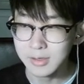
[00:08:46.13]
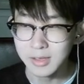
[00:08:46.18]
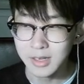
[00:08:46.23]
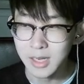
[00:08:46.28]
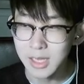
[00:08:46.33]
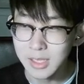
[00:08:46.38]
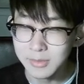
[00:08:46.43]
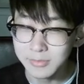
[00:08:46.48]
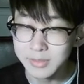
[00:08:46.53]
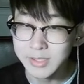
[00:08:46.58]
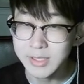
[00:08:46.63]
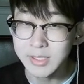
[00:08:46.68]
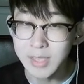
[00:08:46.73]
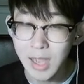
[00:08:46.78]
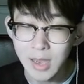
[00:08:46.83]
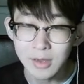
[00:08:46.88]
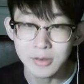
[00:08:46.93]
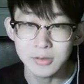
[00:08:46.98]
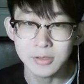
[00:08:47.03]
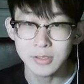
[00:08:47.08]
kind of
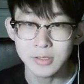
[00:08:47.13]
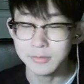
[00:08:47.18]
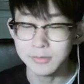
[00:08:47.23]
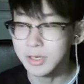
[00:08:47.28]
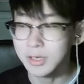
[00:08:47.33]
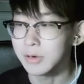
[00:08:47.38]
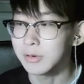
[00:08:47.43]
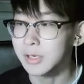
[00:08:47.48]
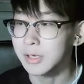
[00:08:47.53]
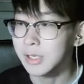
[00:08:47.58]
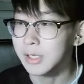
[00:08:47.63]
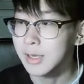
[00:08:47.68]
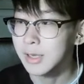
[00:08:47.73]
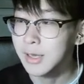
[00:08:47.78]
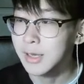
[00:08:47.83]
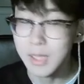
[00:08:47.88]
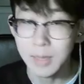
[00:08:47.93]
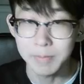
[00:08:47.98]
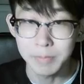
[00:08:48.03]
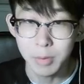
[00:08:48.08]
styles of coding
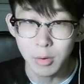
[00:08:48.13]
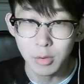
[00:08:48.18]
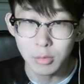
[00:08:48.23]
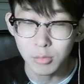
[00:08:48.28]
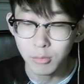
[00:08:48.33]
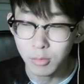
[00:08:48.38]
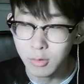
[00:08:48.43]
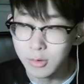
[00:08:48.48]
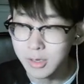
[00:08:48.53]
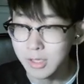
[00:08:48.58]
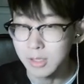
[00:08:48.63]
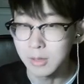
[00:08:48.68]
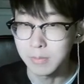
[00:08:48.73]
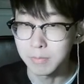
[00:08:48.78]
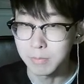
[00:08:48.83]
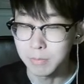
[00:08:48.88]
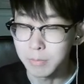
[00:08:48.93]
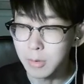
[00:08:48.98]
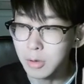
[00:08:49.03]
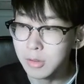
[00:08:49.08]
that both work and are
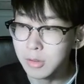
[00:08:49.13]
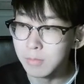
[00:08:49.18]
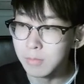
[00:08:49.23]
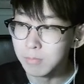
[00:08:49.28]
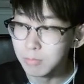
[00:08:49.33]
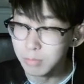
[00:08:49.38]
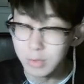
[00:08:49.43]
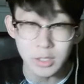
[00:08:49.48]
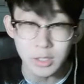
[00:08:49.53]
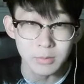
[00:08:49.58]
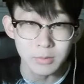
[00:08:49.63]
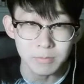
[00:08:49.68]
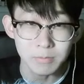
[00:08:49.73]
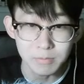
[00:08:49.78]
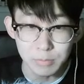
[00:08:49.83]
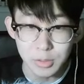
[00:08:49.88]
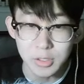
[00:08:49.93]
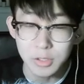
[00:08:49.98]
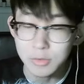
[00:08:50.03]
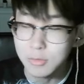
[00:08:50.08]
both pretty
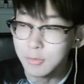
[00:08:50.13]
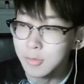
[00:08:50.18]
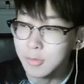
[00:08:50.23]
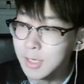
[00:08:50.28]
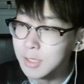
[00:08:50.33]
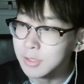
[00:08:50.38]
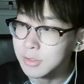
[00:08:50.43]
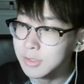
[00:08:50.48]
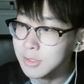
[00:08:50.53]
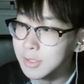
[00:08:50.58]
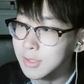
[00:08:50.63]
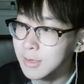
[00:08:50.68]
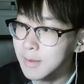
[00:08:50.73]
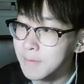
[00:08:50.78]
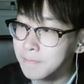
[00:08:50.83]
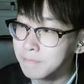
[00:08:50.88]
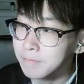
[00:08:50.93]
cool actually,